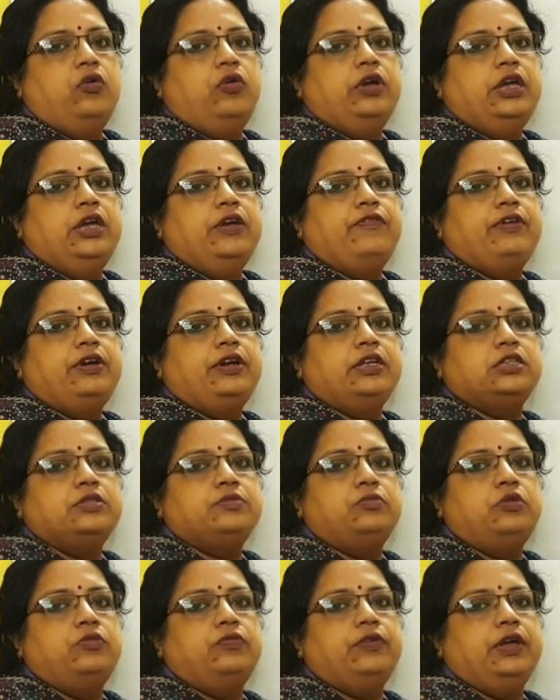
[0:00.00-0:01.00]
If it is
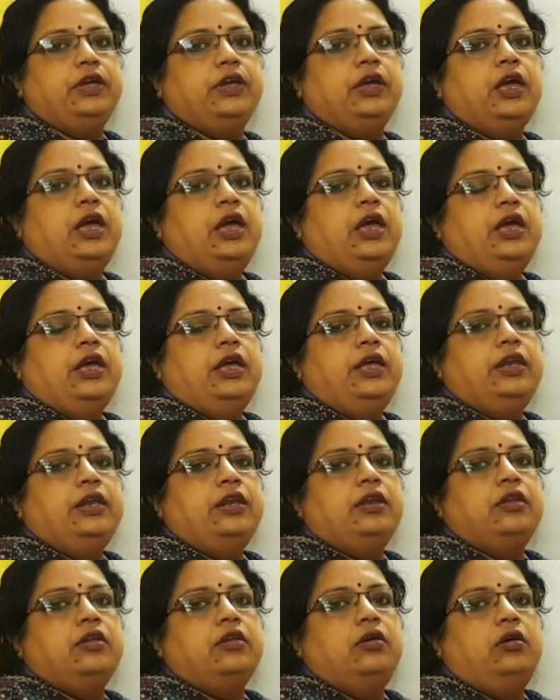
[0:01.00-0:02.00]
moving in
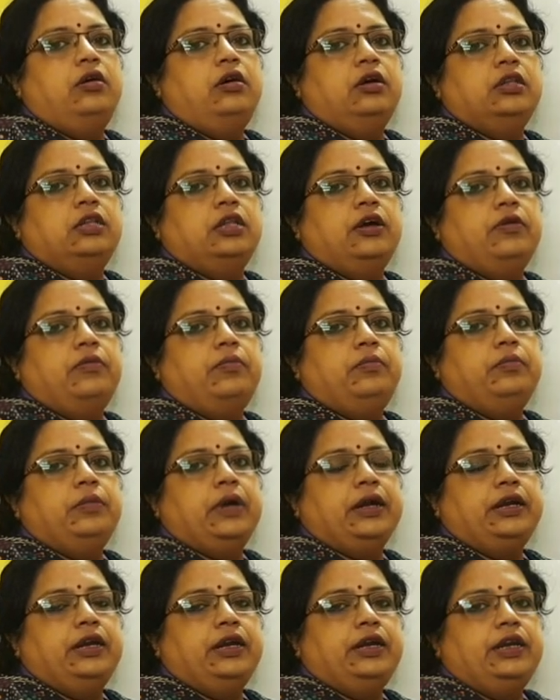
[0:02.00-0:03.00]
the
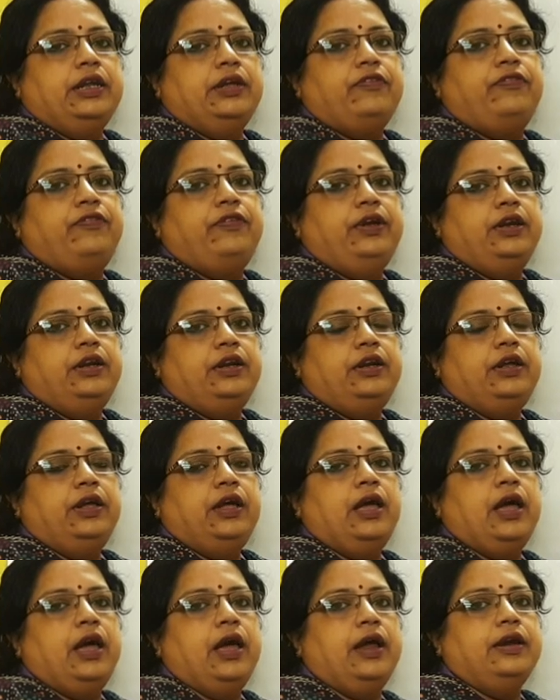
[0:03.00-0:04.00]
magnetic field
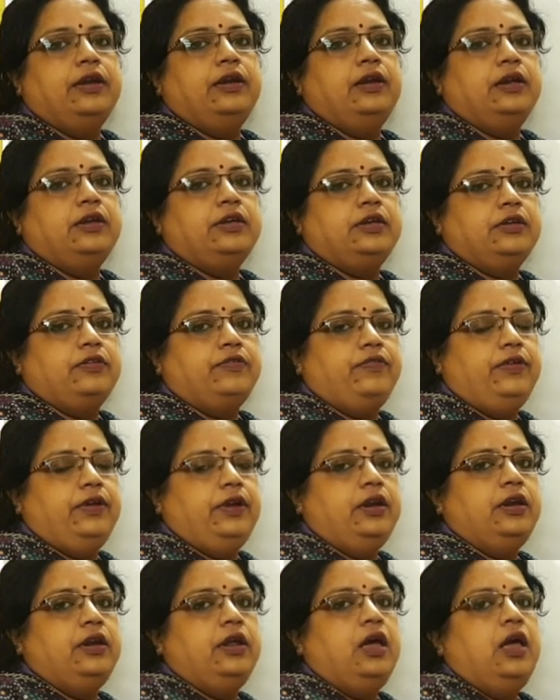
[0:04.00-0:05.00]
and electric
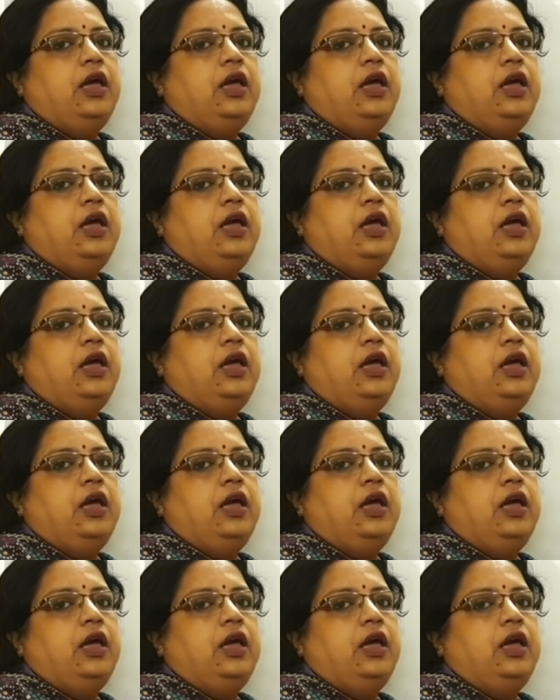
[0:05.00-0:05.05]
field,